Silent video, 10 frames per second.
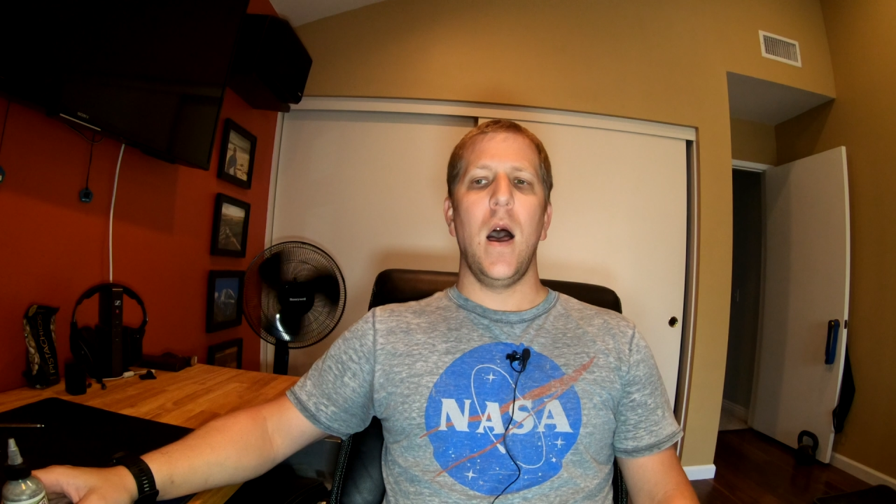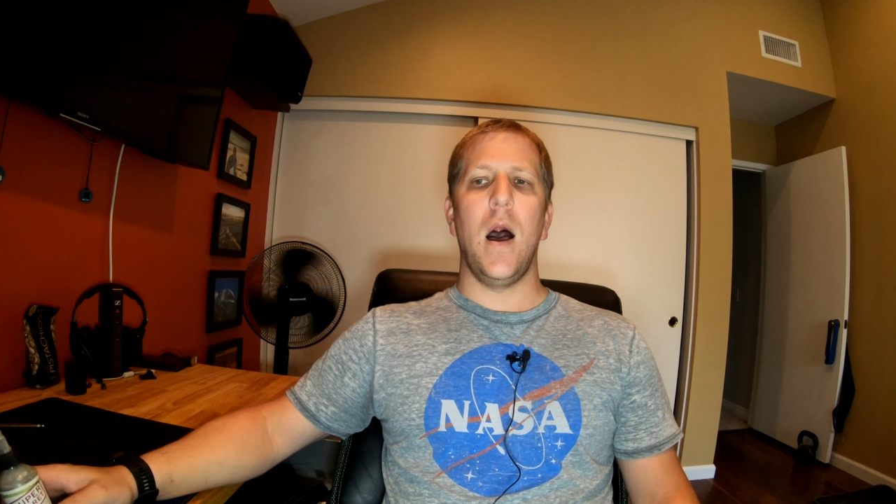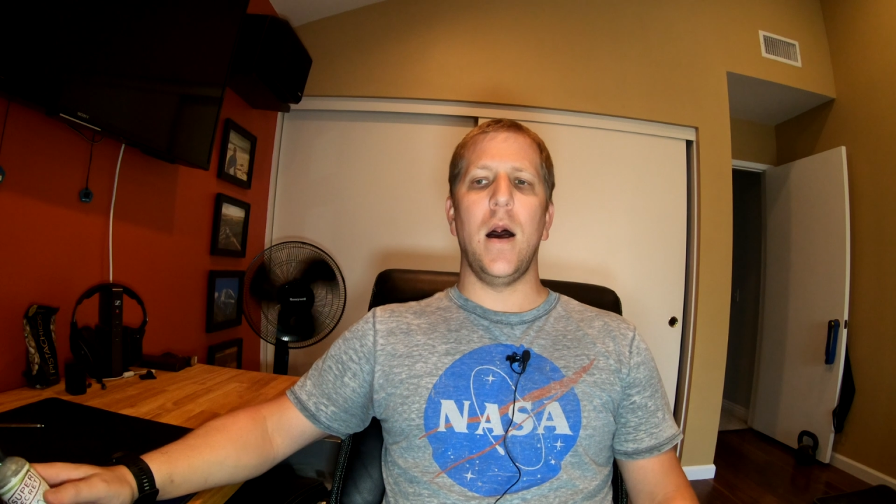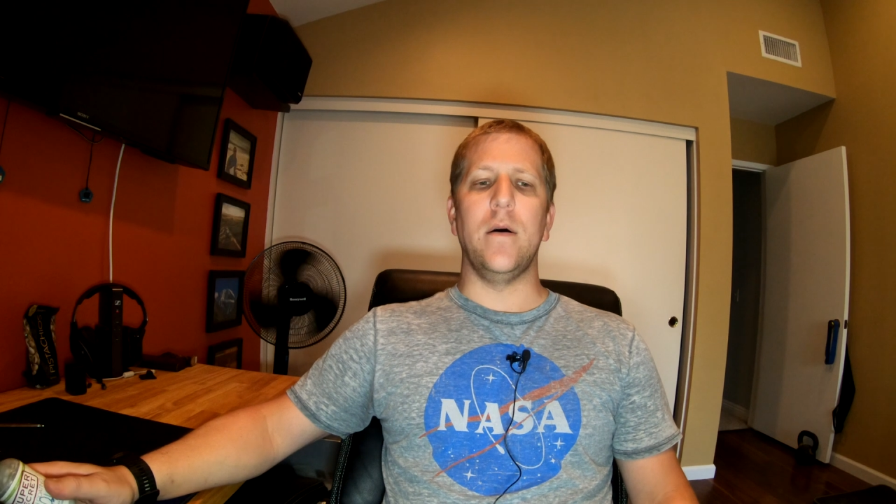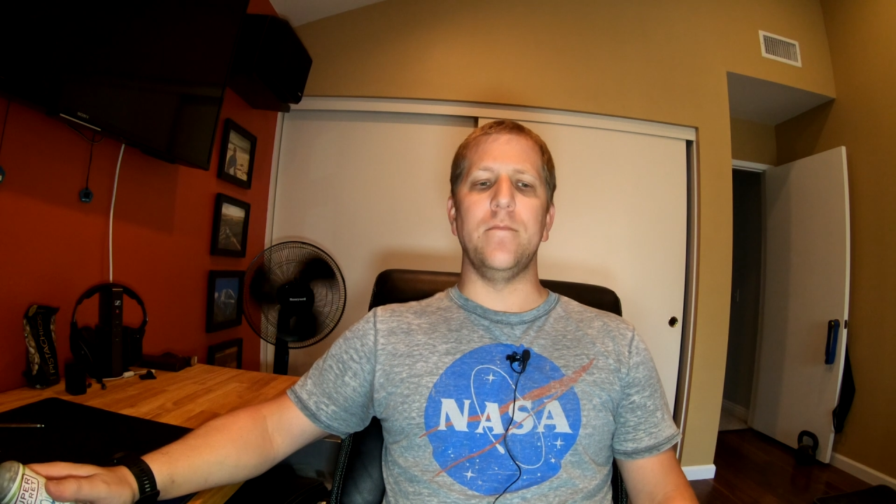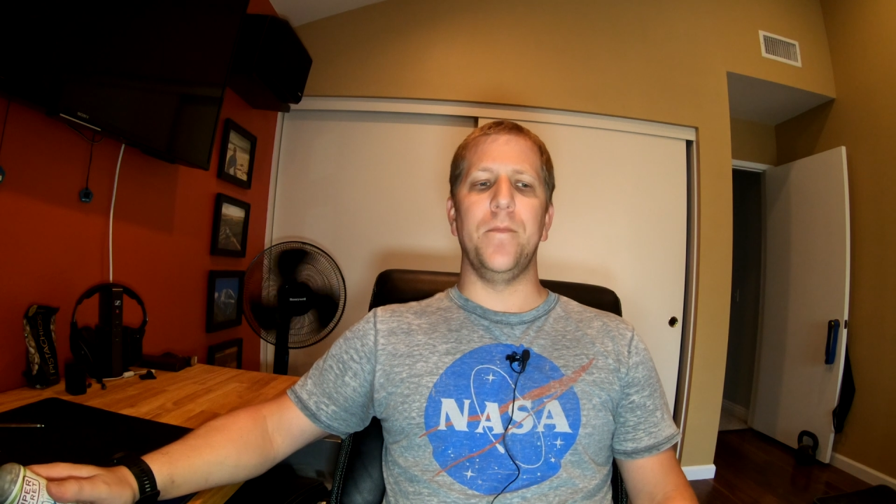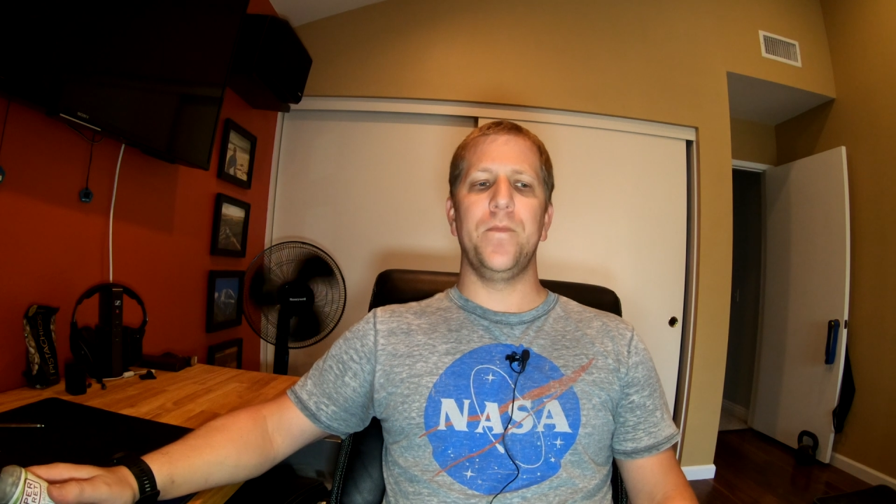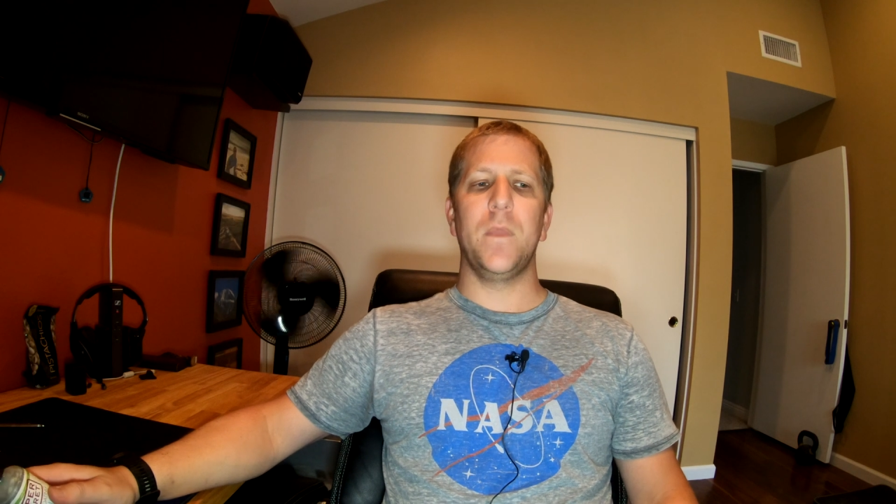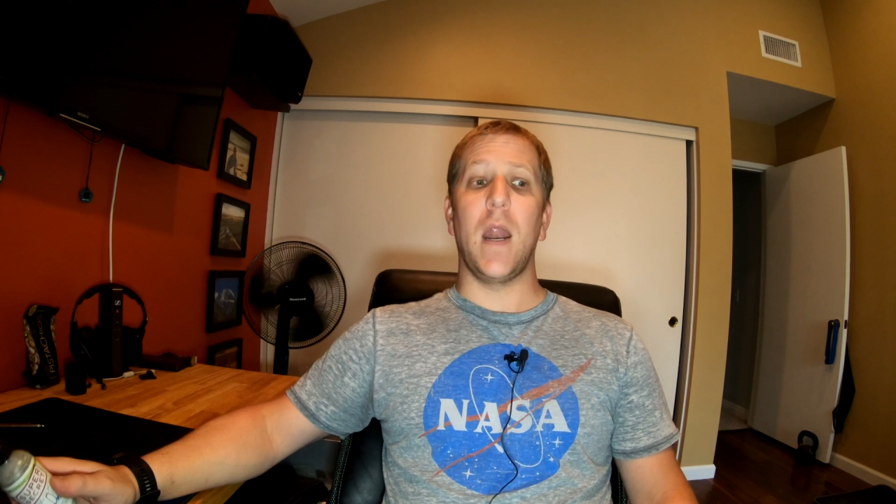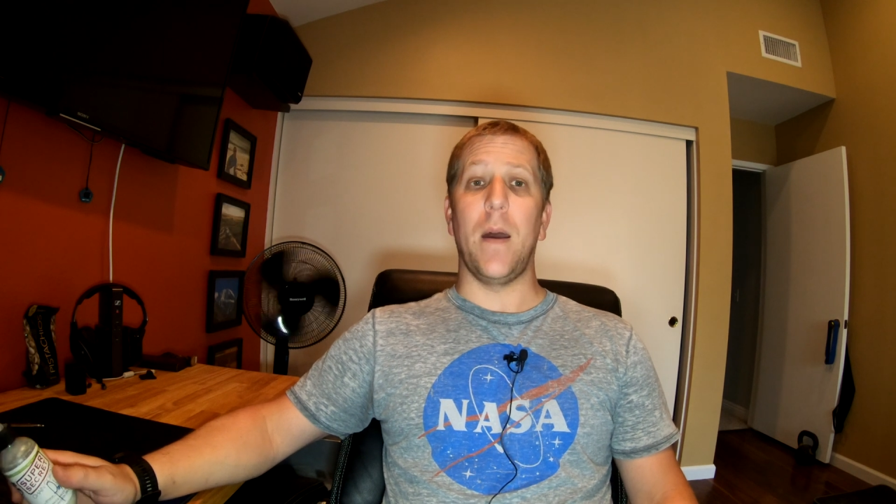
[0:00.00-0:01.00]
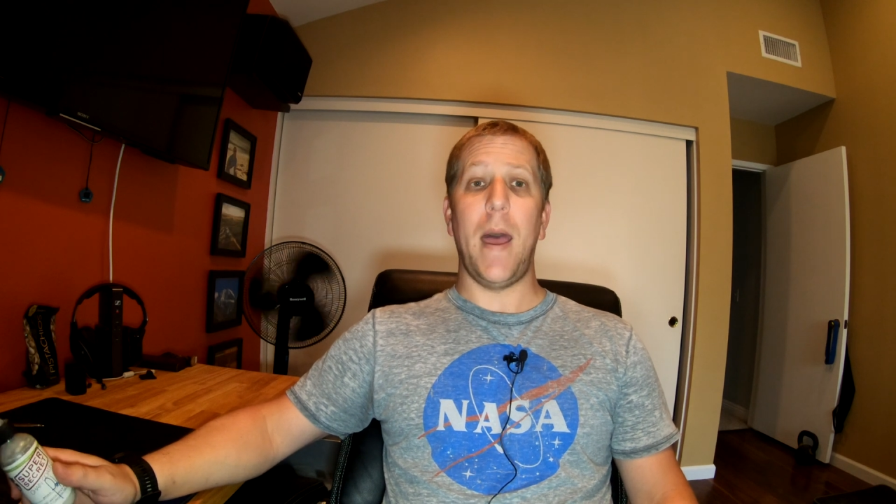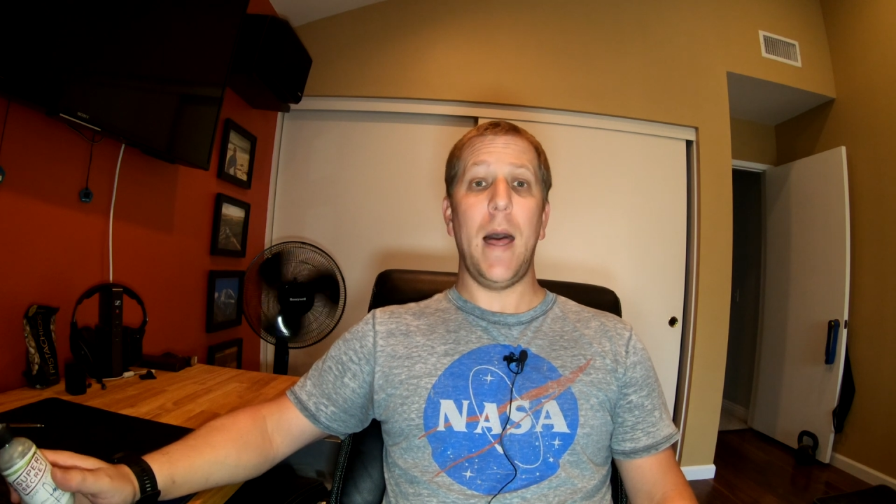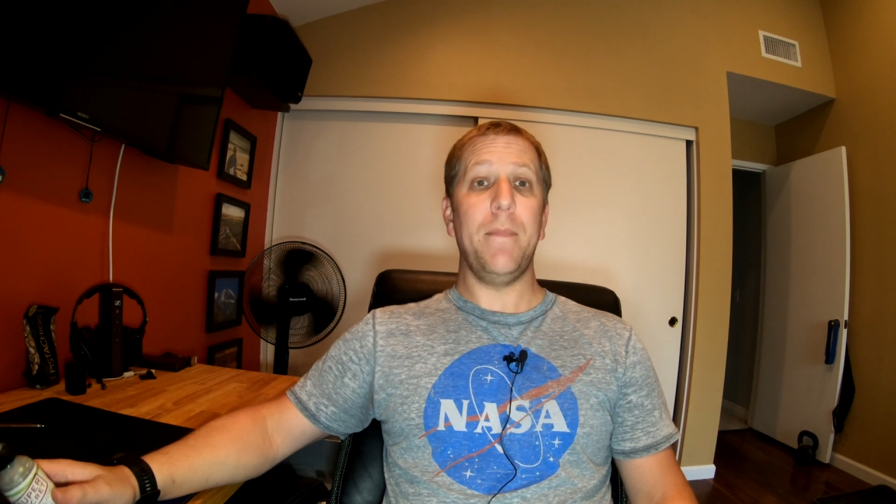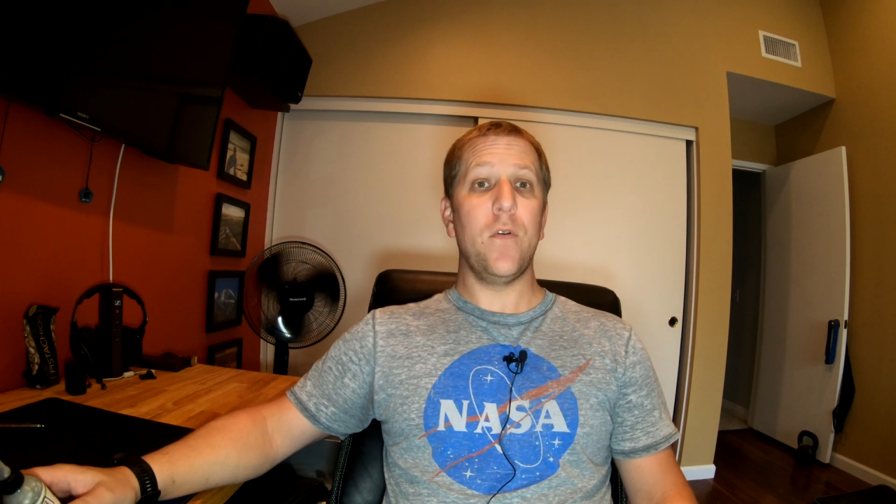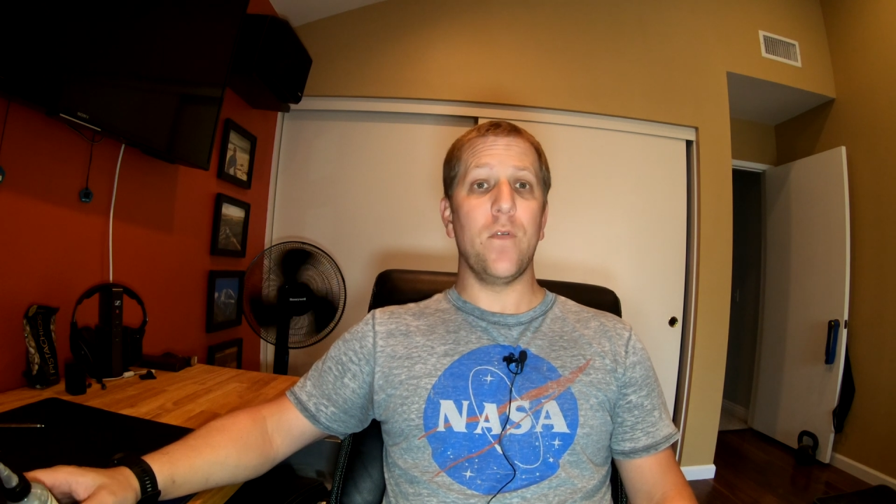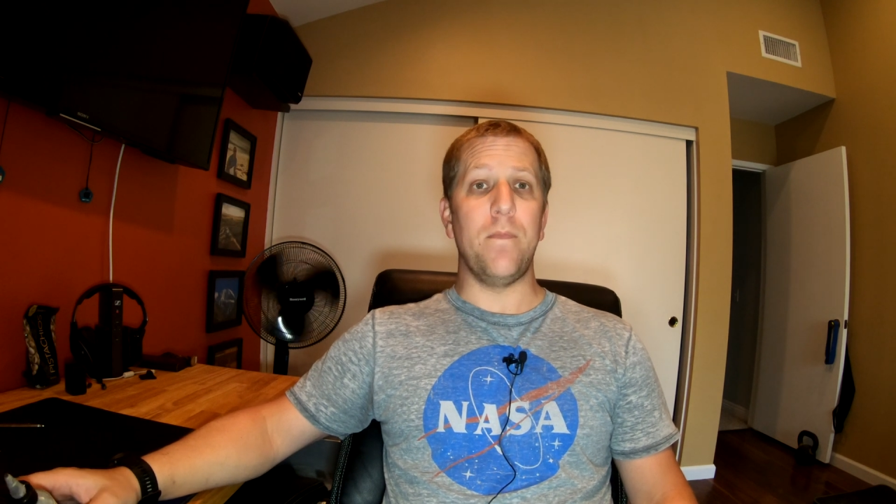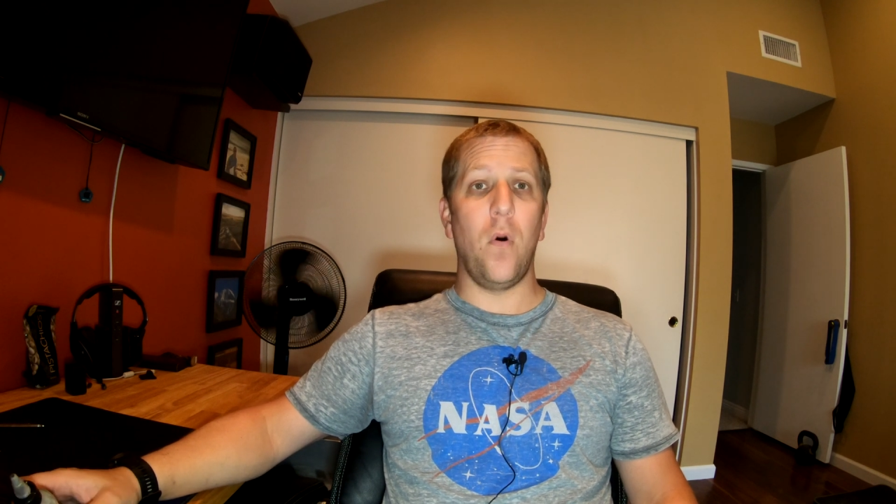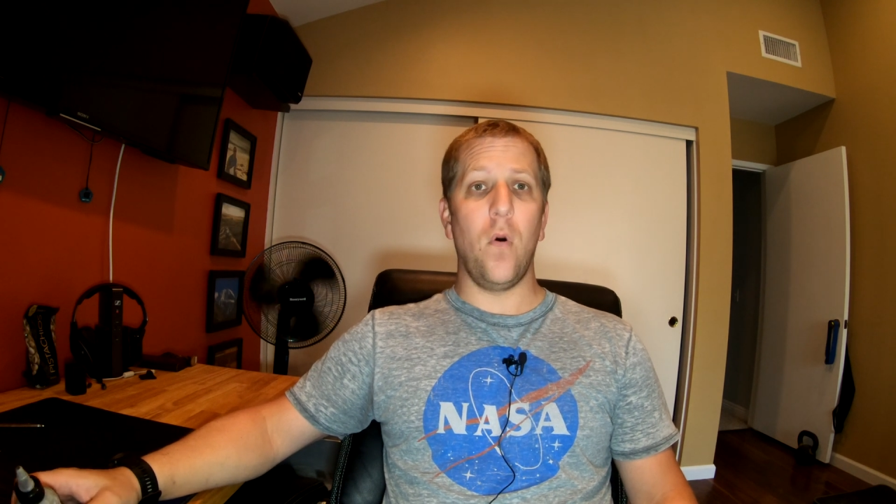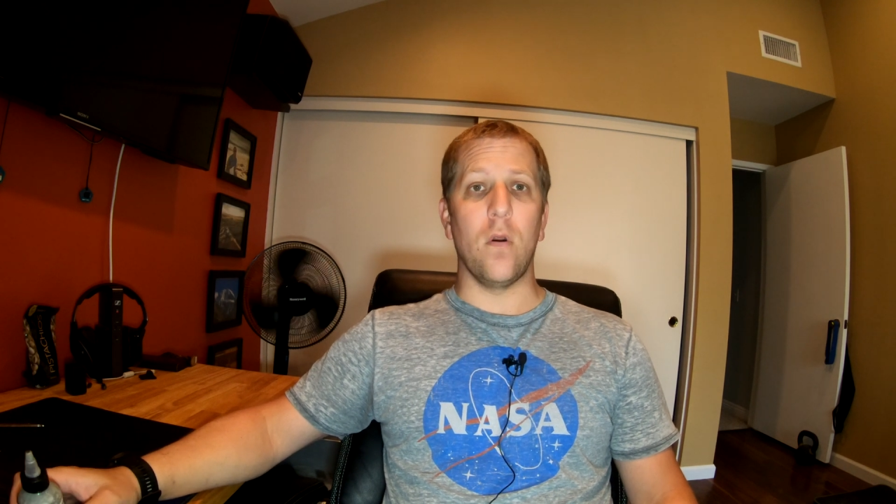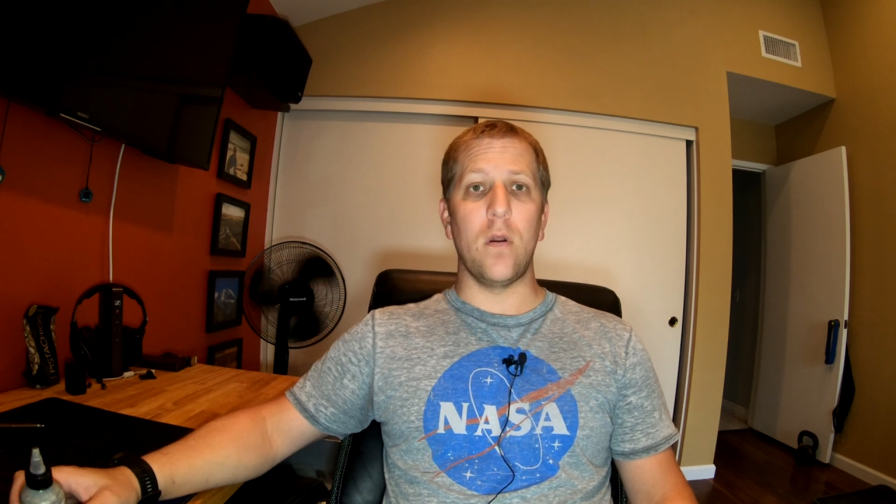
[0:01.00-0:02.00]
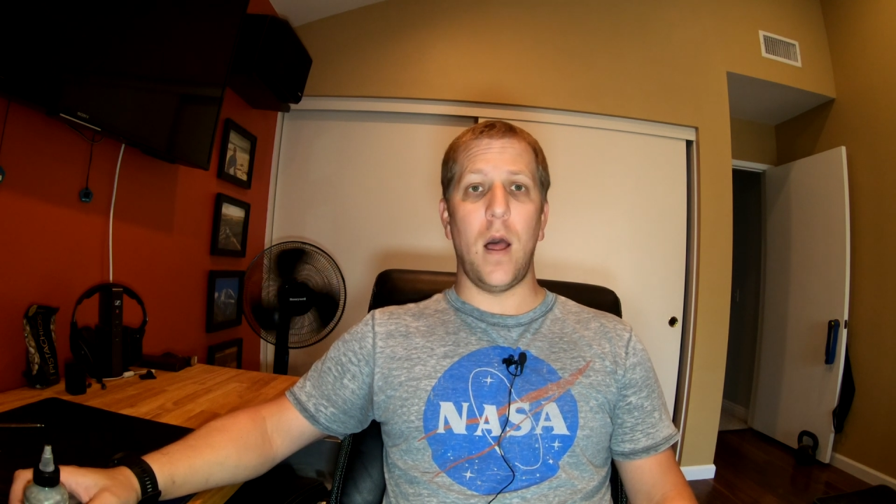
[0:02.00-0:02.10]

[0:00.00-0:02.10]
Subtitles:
and I'm happy to report,